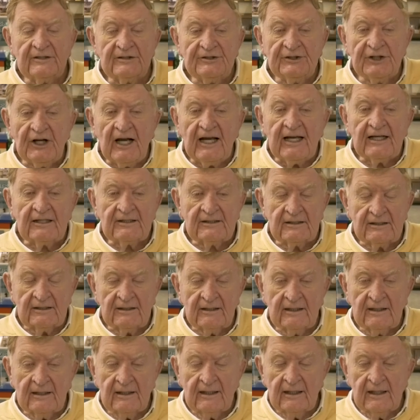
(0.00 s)
to
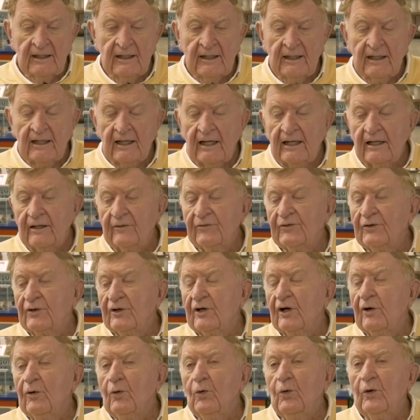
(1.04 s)
Jackson. And if you
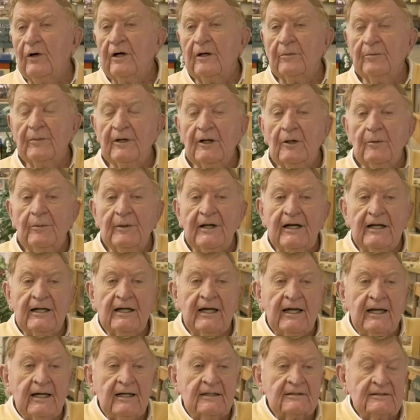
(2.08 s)
know where Milbank
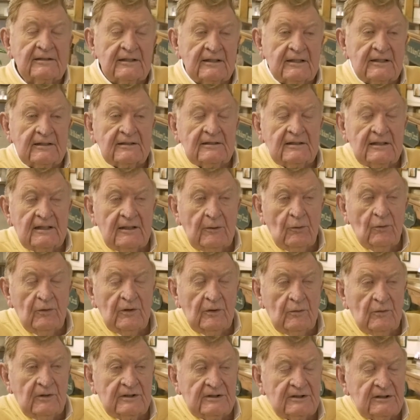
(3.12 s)
House is,
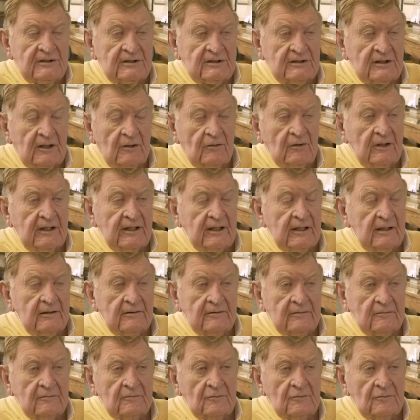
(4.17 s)
which is only,